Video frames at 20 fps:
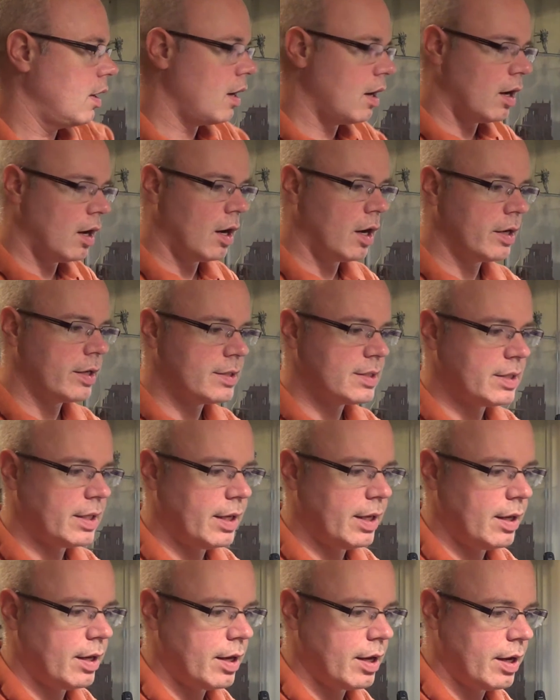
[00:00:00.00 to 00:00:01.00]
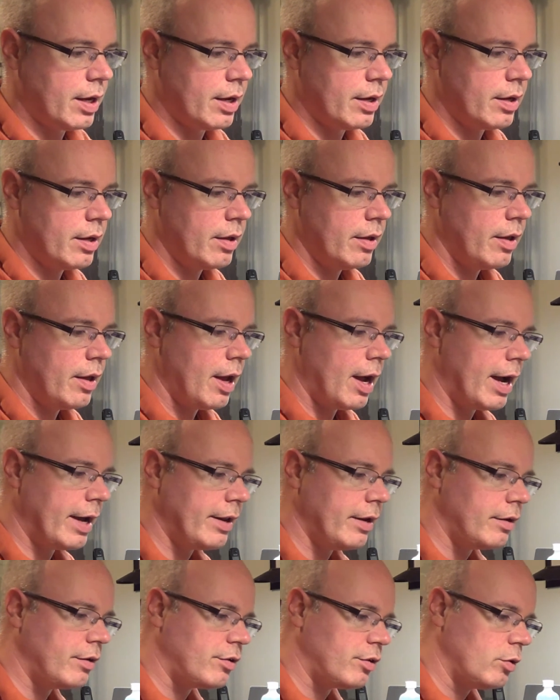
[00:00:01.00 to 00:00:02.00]
honestly, I
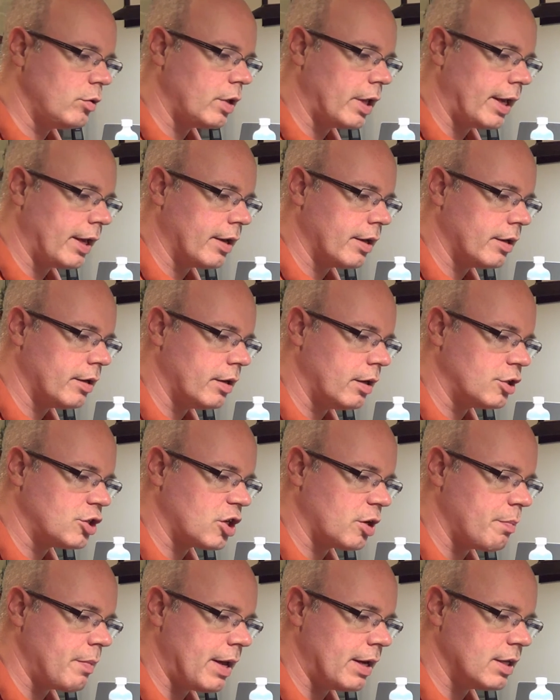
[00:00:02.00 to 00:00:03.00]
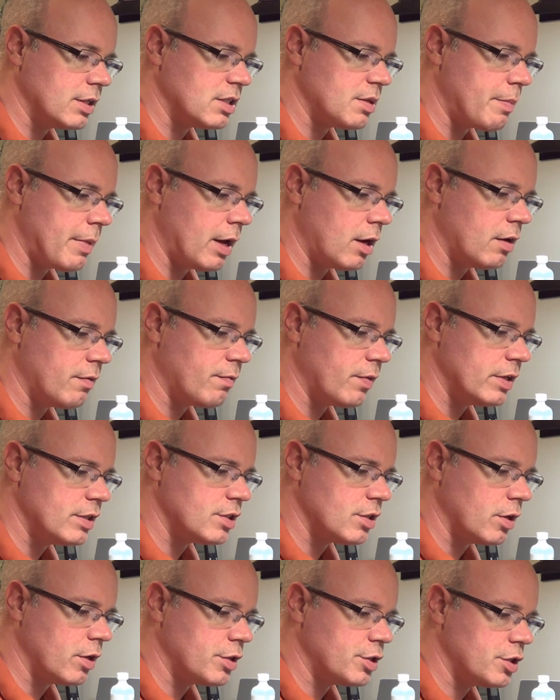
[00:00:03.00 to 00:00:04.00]
didn't do like a tremendous amount of
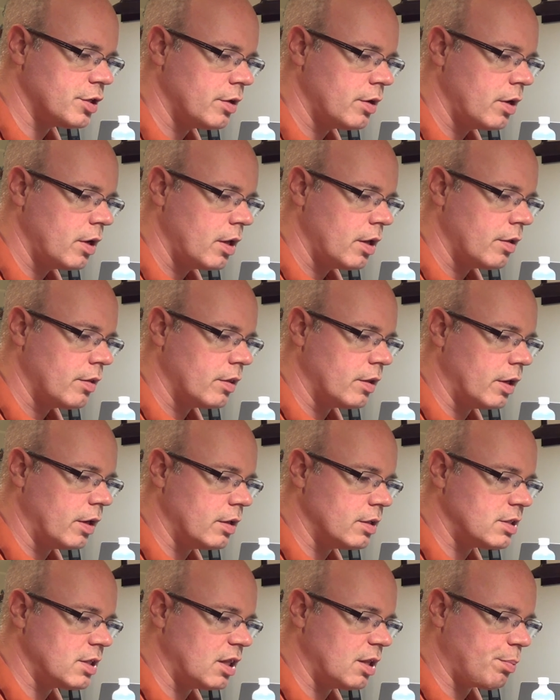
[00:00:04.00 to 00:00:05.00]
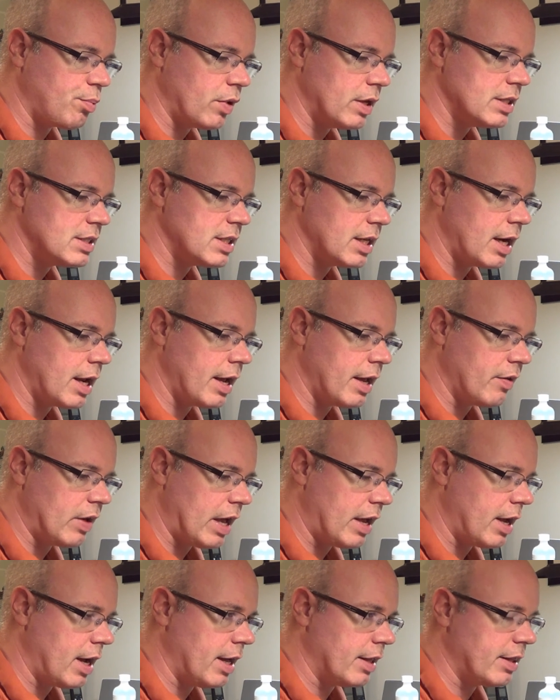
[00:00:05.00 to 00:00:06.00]
research. The prints that
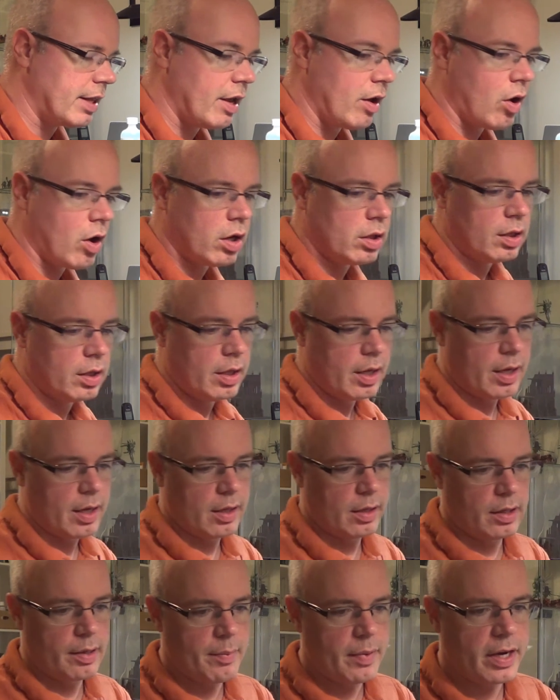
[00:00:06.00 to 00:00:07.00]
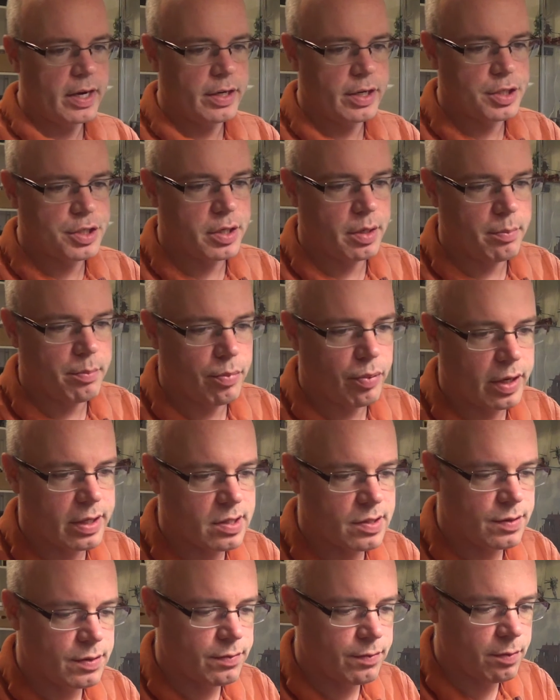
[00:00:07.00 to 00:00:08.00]
I got, they are limited edition
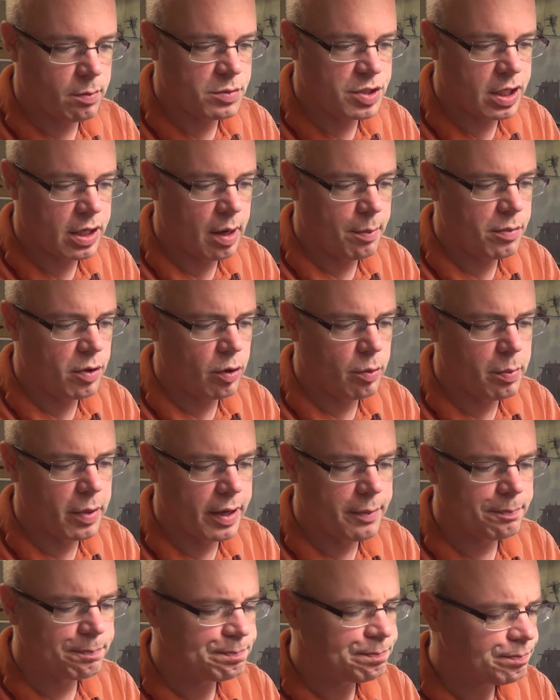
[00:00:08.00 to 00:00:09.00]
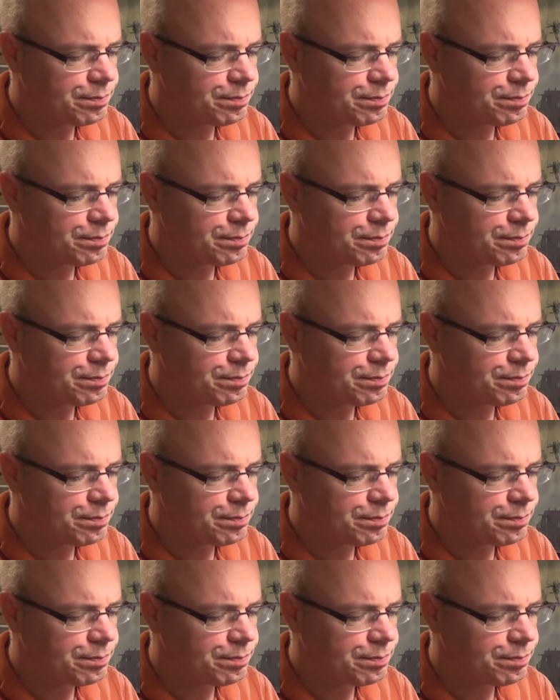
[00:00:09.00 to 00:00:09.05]
prints from GW, but